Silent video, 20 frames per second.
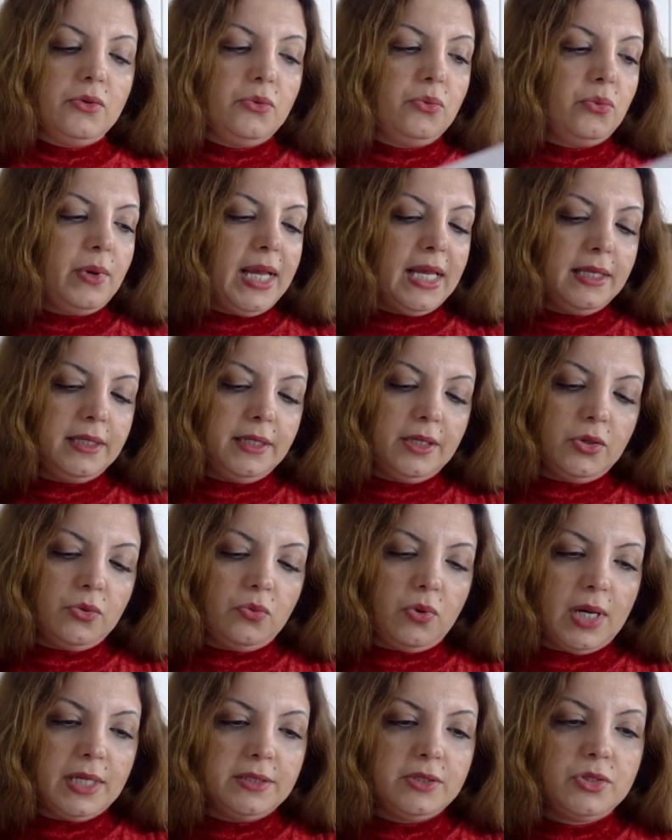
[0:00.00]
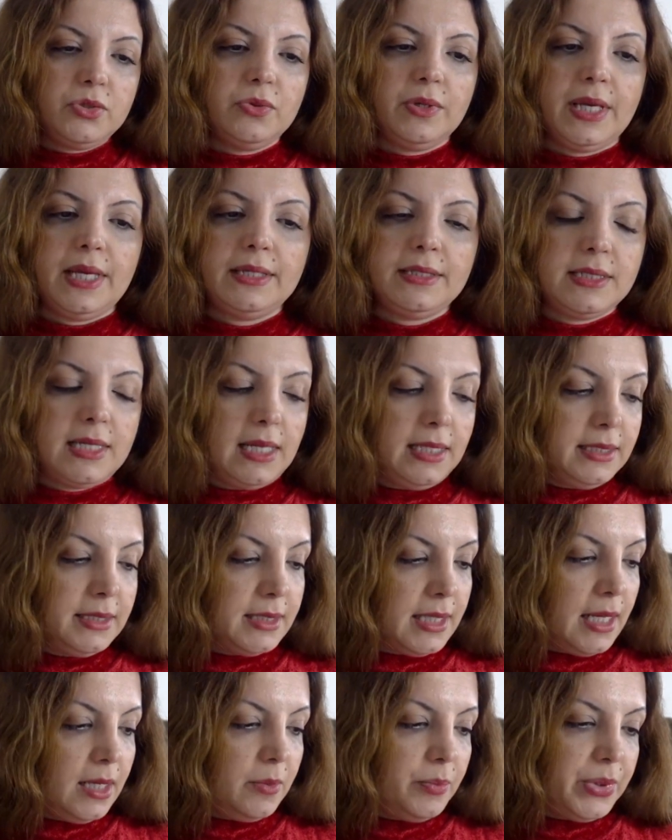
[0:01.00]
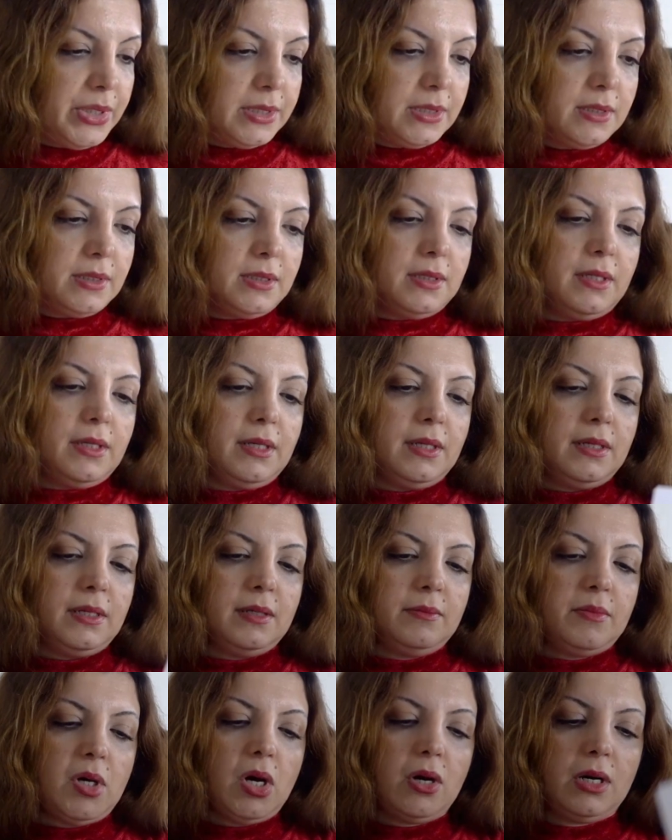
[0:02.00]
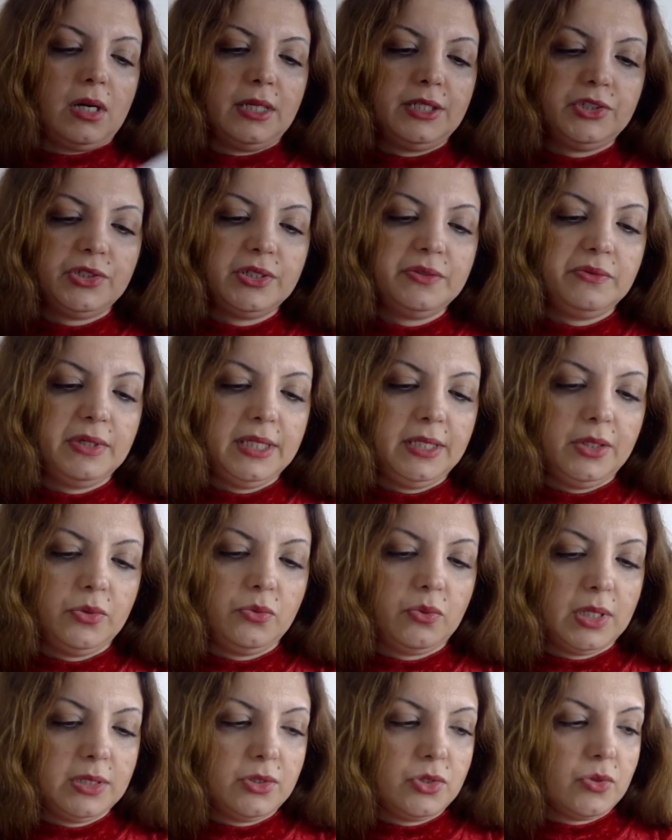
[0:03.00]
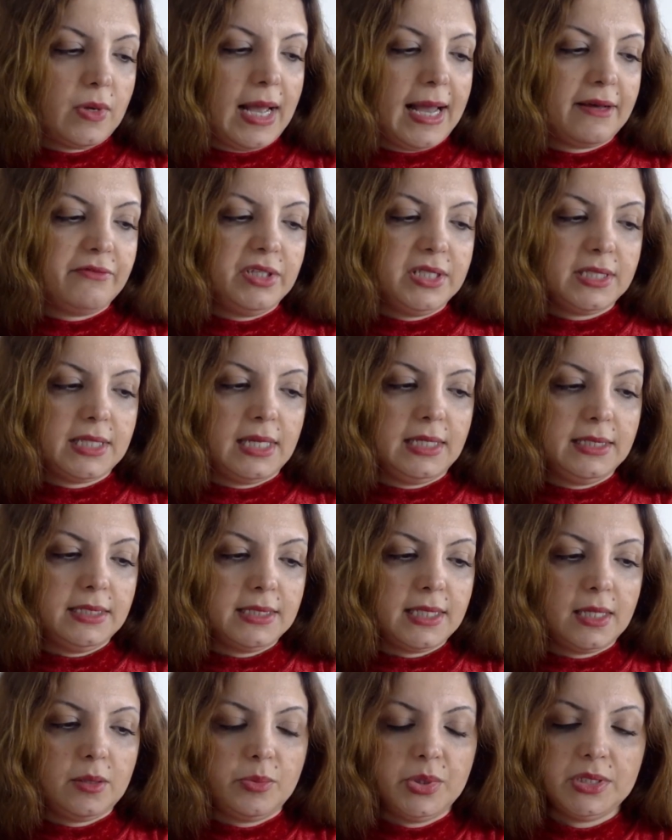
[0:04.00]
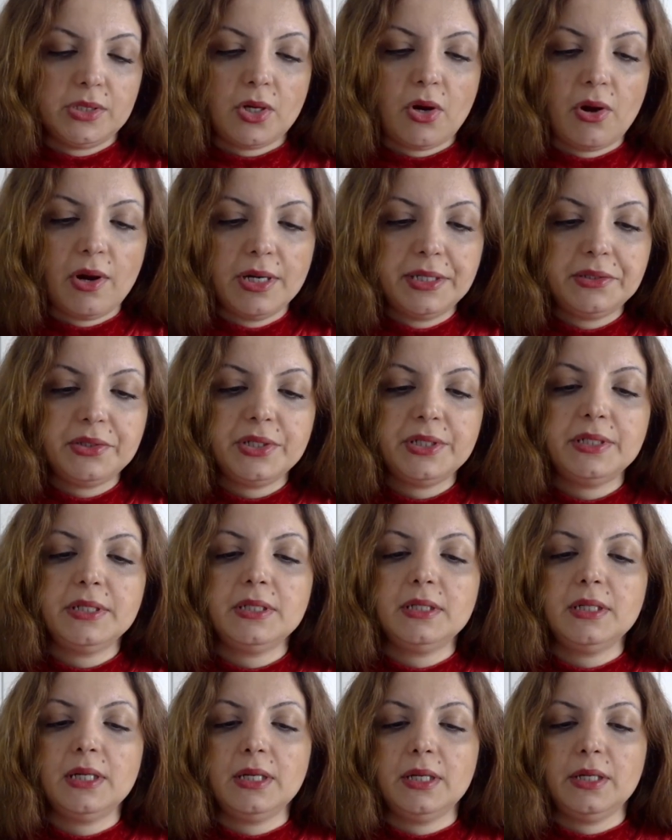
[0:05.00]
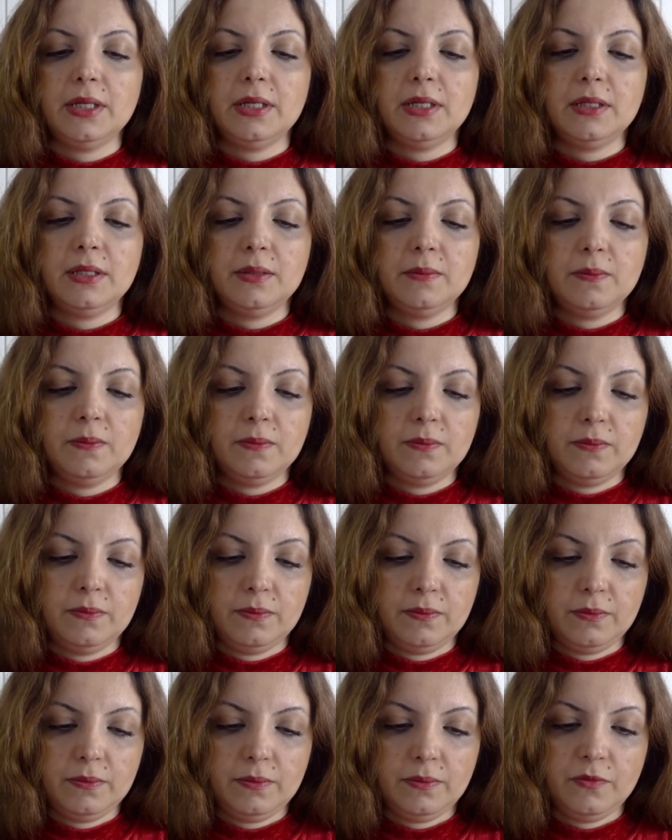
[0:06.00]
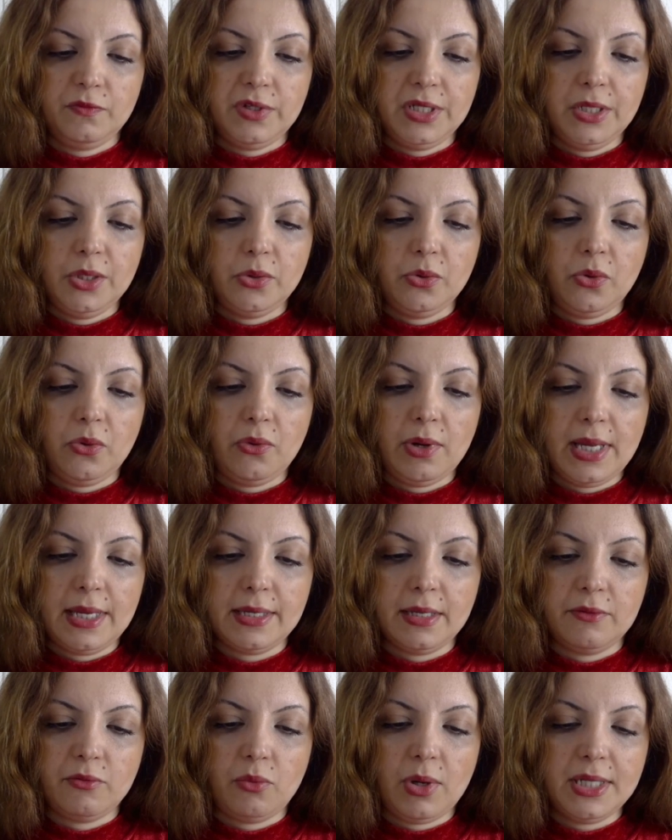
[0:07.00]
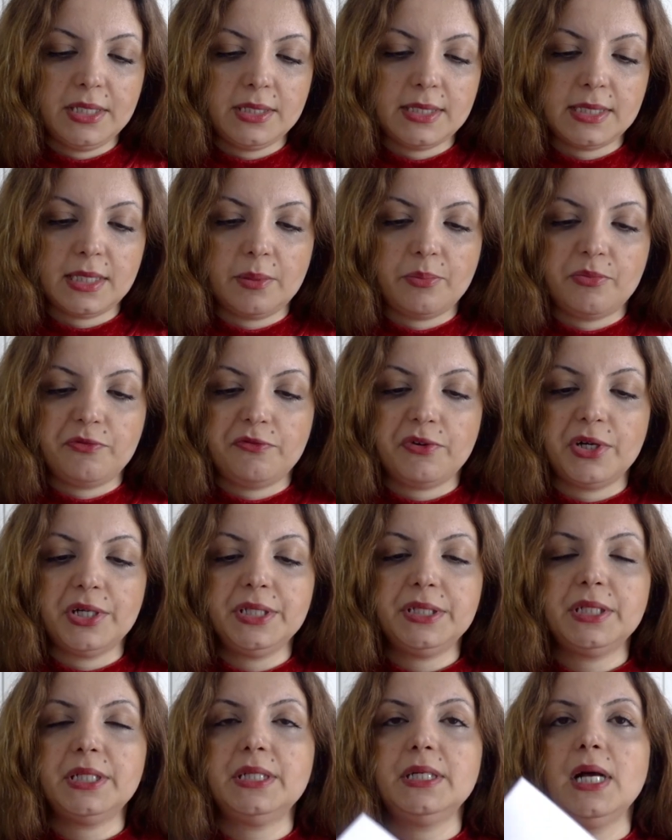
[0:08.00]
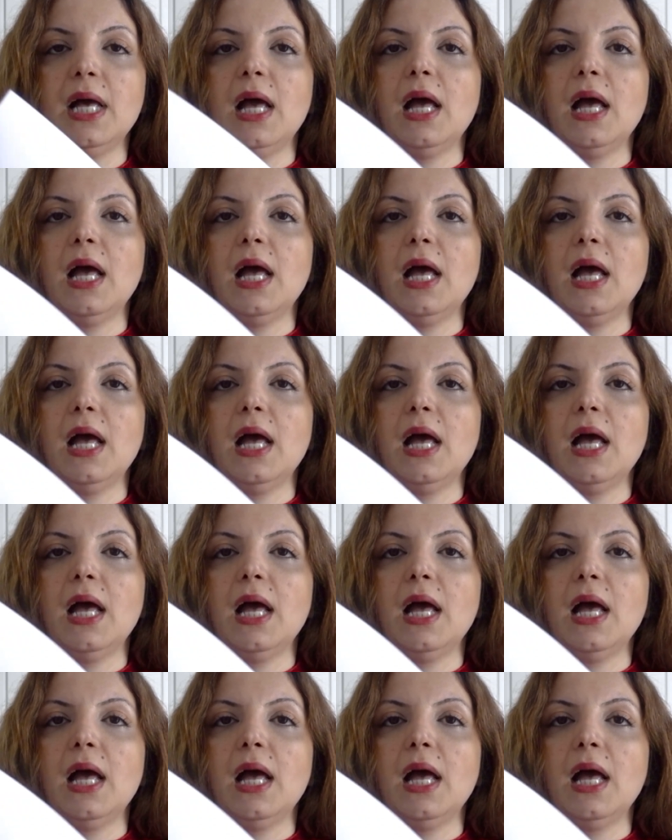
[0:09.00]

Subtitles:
When you want to get a little bit harder, when you want to have it a little bit harder, when you go one step further,